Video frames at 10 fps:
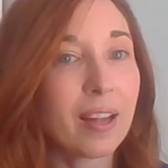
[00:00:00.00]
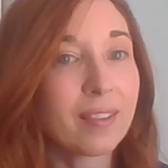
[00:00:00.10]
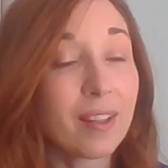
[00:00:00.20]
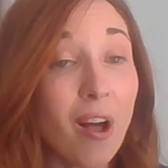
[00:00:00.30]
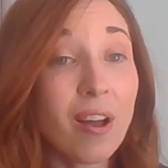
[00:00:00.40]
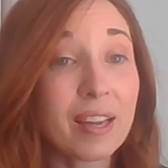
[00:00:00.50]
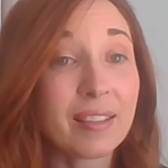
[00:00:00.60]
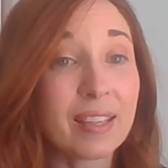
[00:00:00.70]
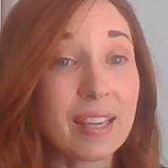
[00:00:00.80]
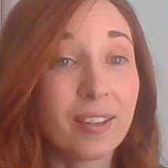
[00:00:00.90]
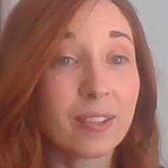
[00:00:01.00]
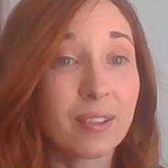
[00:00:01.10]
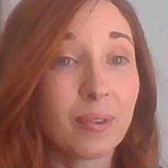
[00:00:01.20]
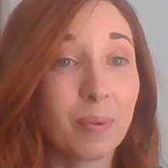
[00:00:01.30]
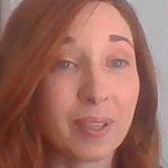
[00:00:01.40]
as long as he
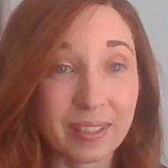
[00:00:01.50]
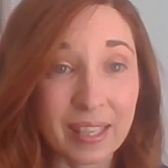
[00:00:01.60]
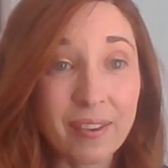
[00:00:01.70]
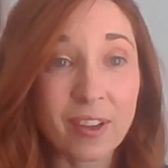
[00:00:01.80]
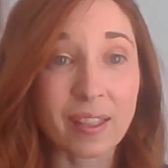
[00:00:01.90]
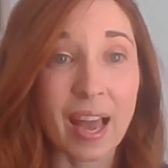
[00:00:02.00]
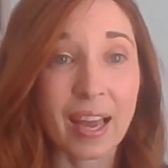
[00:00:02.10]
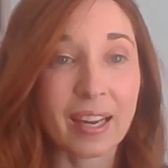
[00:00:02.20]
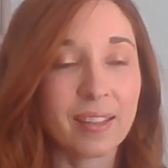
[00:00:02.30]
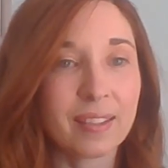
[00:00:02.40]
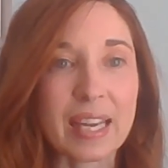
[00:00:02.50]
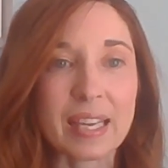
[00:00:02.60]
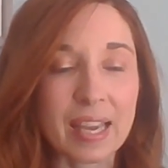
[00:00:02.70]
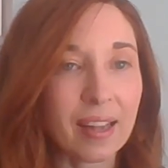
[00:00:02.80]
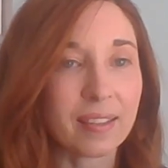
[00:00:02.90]
is receiving that and
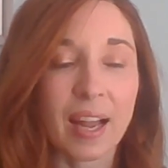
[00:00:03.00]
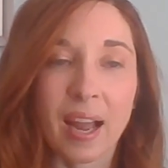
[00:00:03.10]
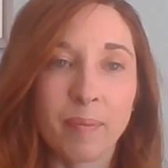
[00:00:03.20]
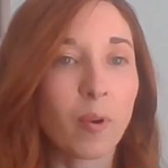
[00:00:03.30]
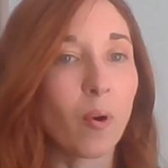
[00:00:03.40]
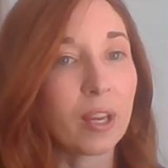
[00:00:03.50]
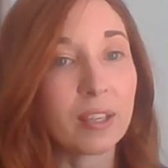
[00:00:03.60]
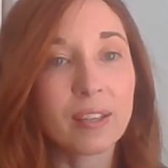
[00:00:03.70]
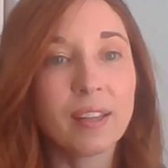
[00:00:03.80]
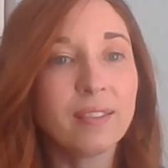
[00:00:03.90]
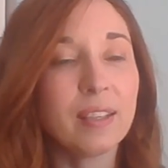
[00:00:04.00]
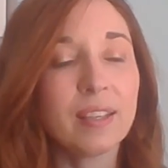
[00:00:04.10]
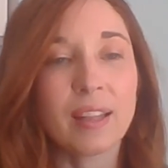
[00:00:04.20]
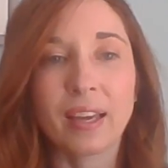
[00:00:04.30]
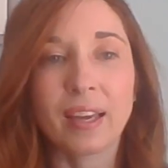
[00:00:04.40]
saying, yes, I'm going to listen
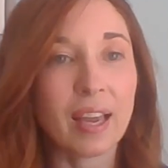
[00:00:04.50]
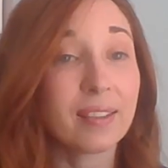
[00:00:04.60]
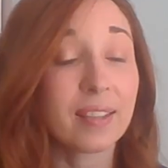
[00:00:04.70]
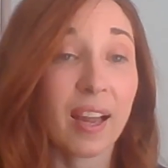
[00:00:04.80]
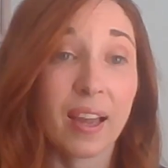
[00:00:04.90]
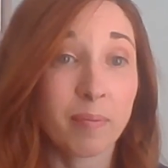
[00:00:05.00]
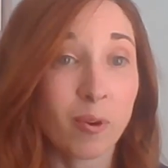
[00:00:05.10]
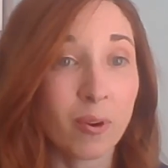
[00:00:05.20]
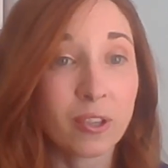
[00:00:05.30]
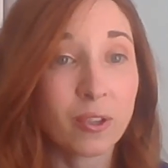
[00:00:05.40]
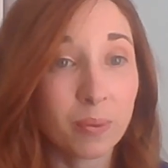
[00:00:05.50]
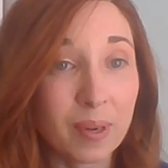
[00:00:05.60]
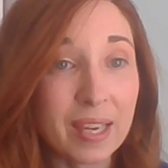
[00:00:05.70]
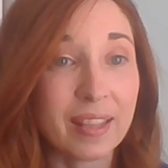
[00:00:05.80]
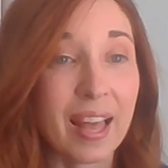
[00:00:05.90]
to that. Yes, I am going to
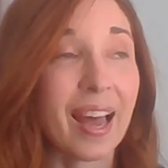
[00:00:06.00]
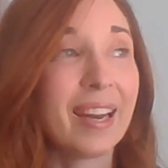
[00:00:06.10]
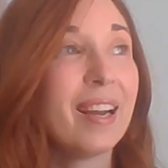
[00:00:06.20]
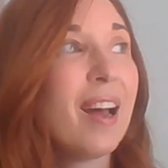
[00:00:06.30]
read that.